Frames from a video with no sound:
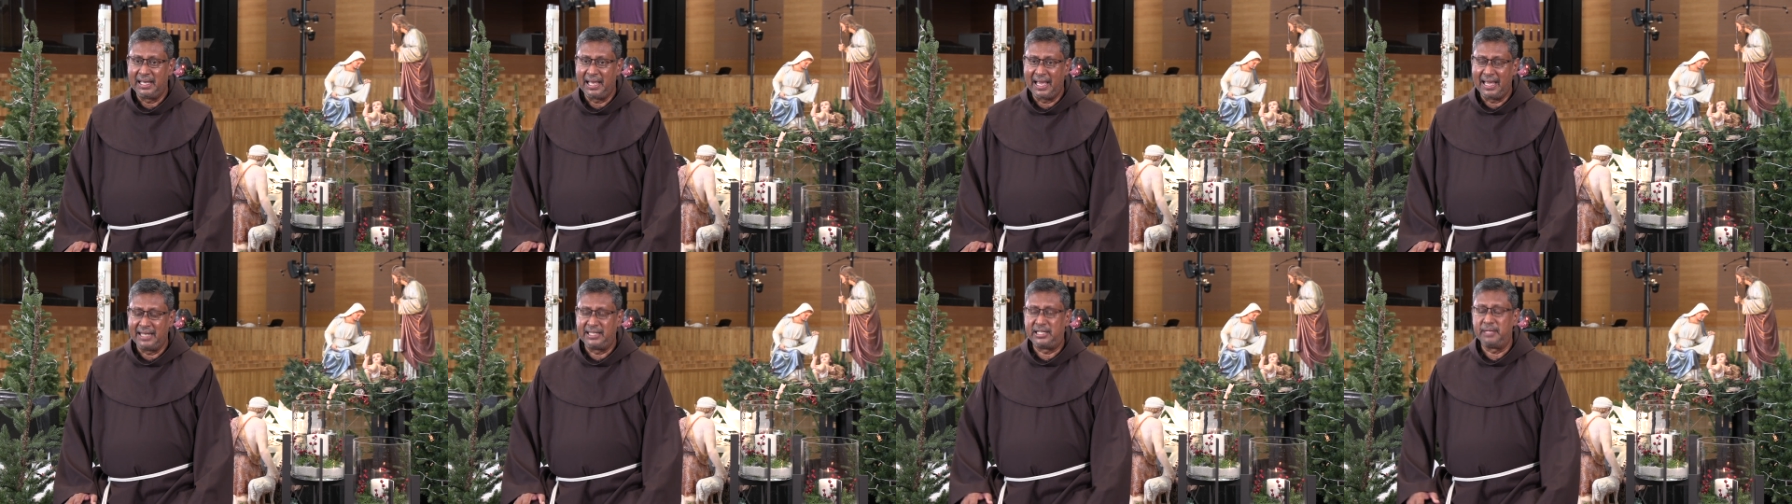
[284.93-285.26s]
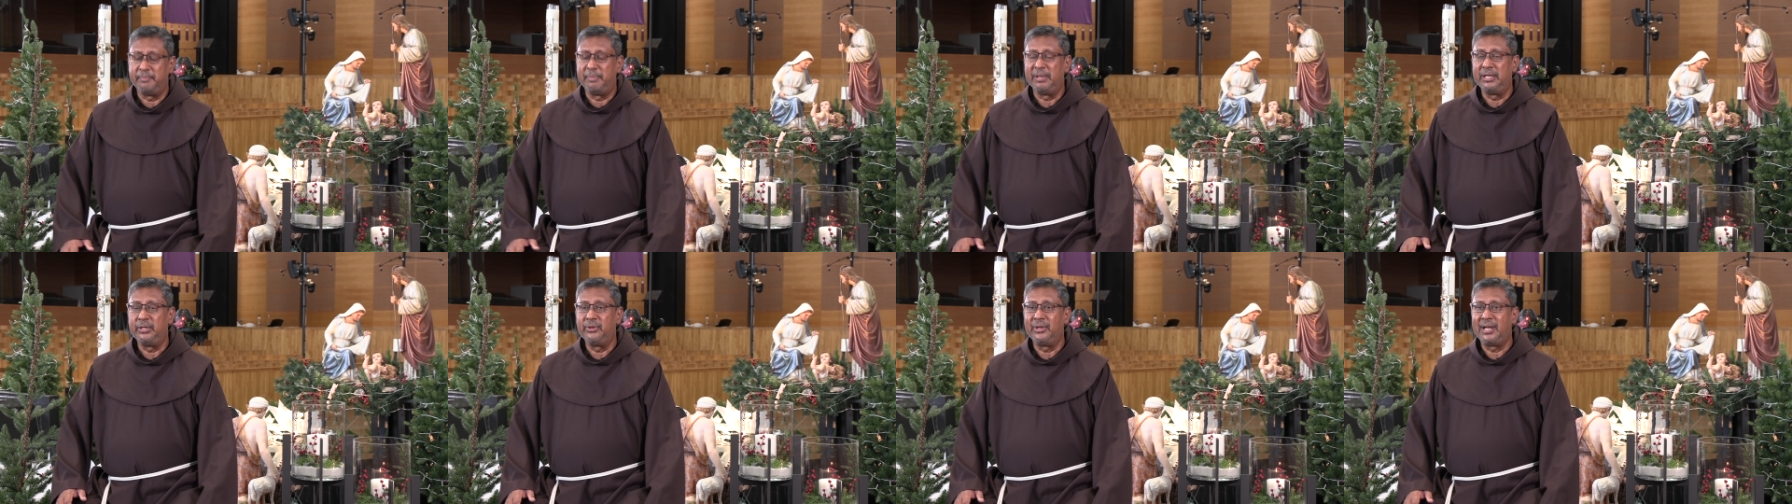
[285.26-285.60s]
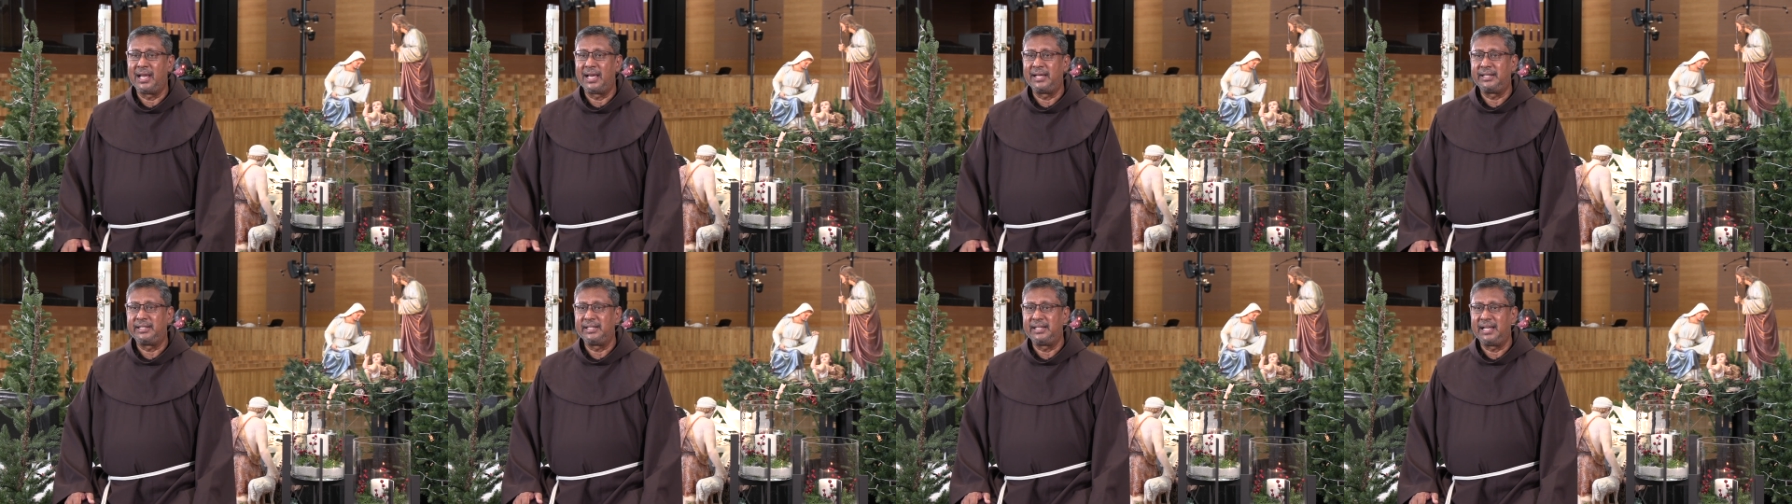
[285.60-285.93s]
and to be
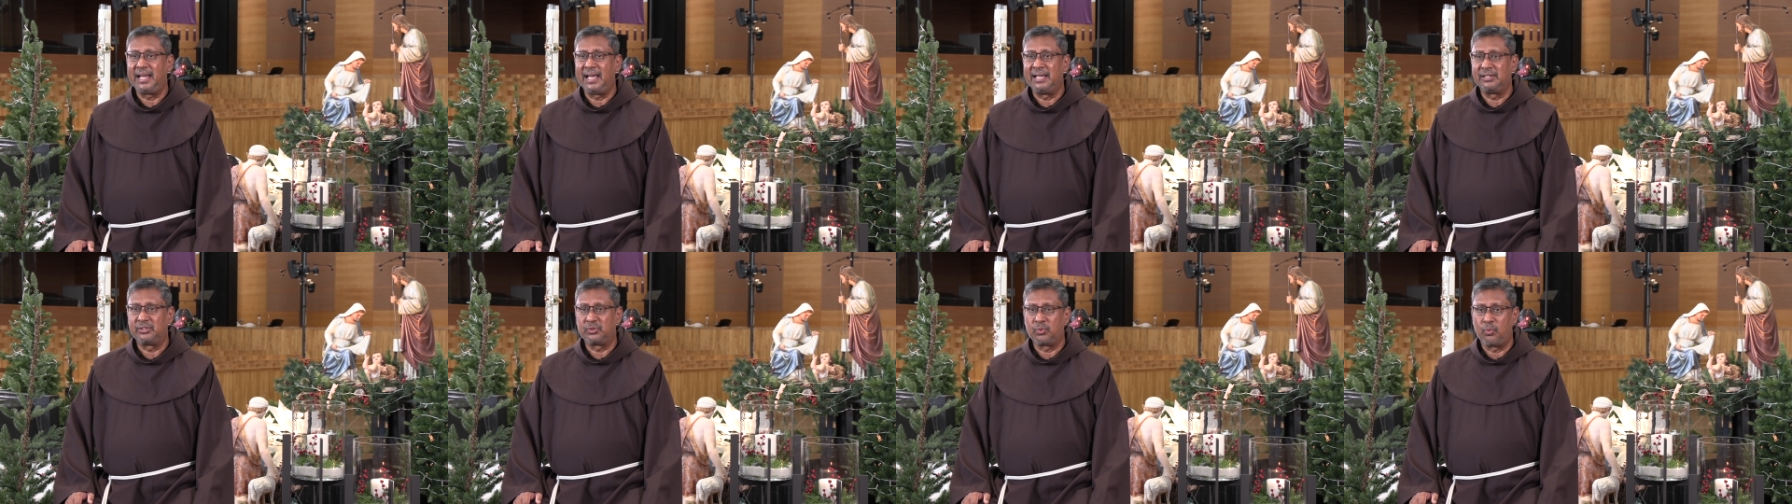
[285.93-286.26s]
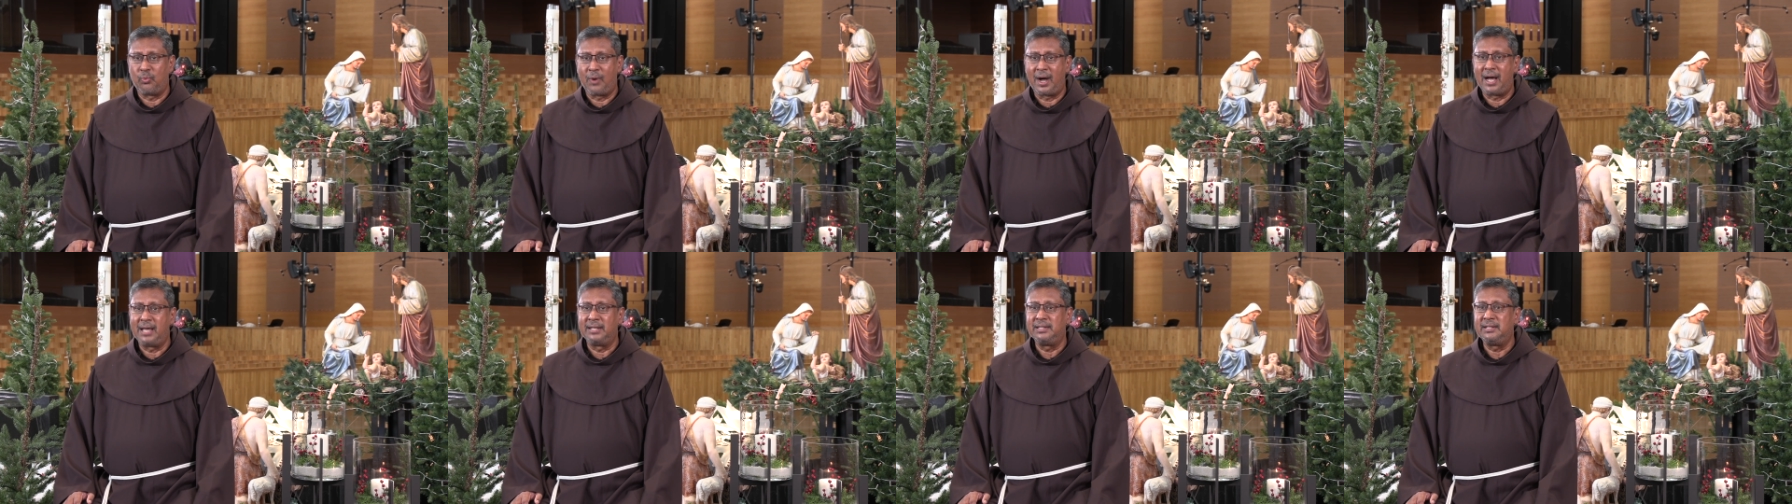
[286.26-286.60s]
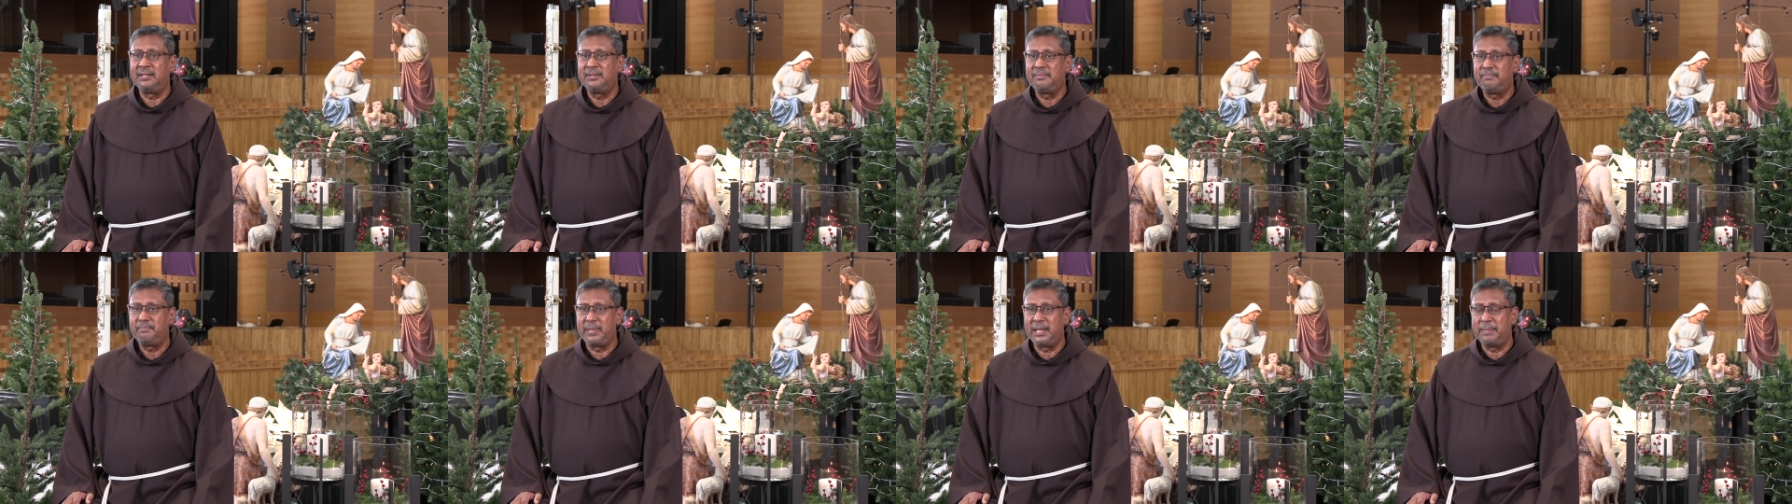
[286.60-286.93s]
united as
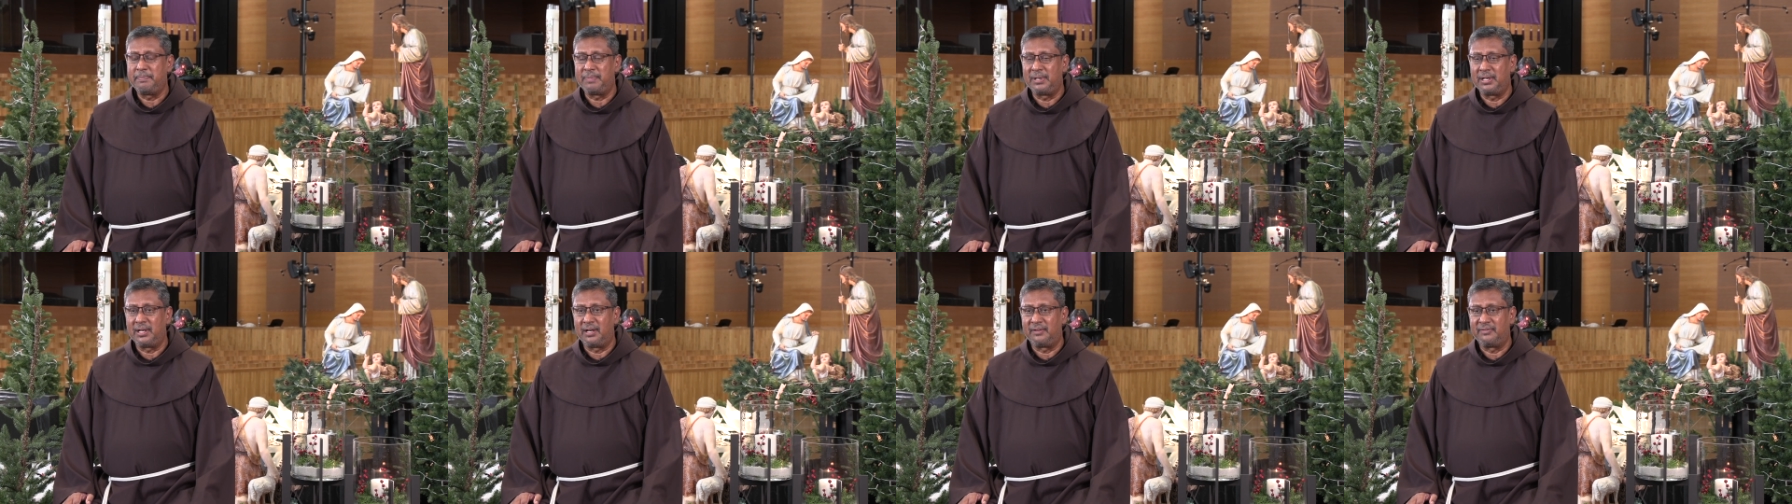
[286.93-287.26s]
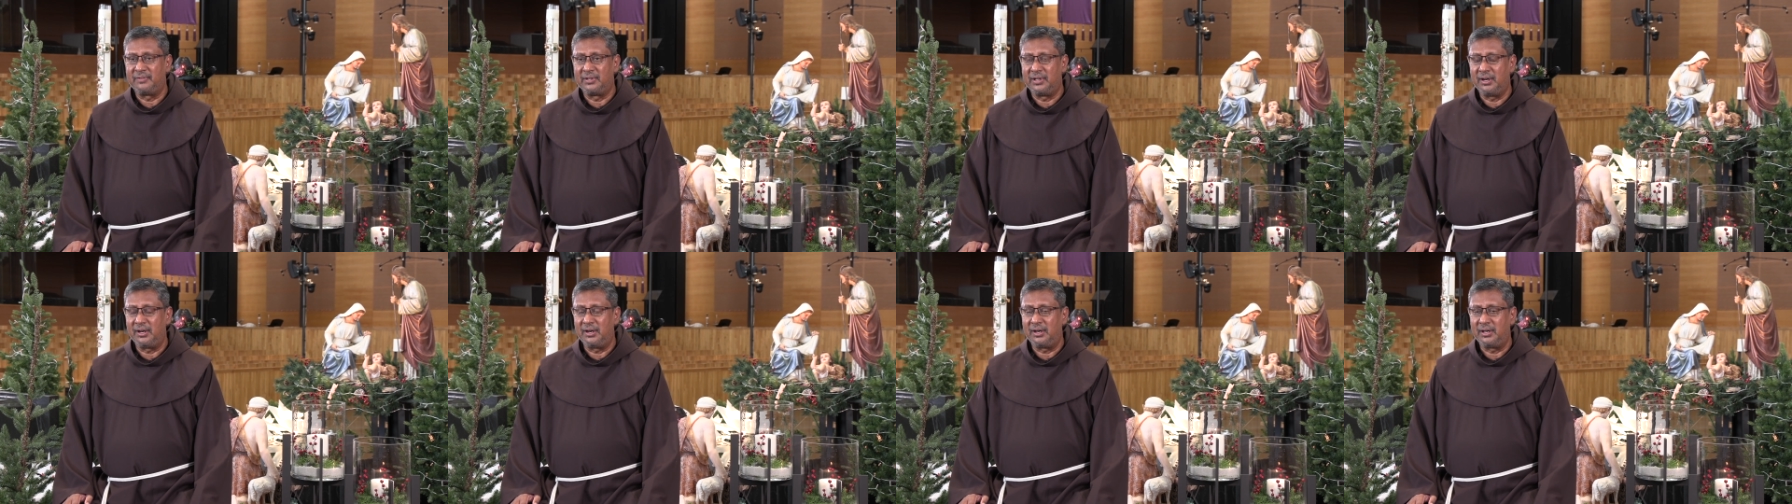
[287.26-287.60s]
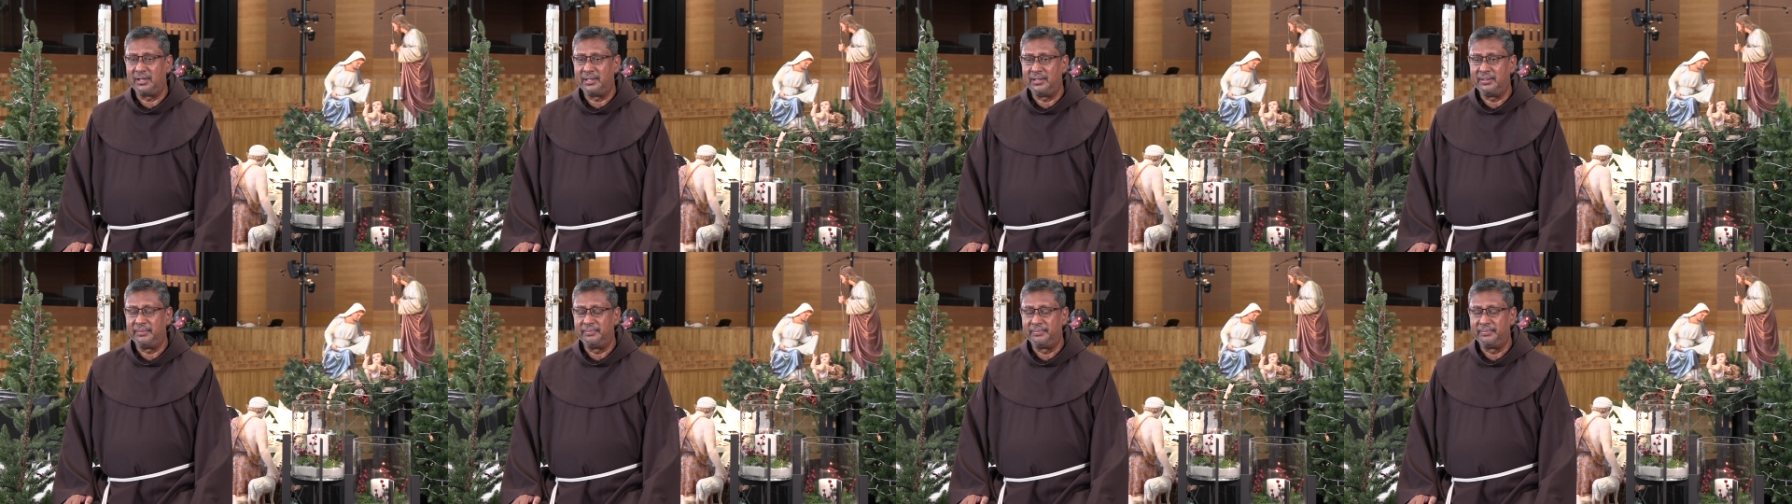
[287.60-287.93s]
one people of God.